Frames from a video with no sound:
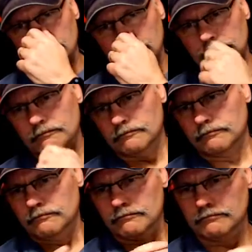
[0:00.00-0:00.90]

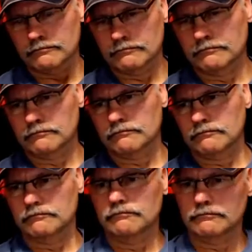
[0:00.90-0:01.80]

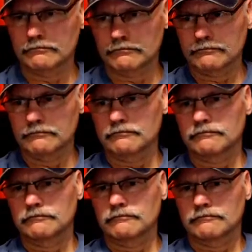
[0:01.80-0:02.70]

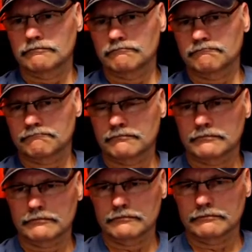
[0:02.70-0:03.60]

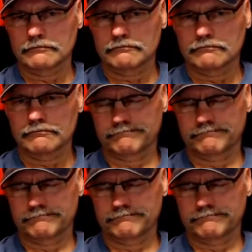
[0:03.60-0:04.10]
No words are spoken by the person on screen.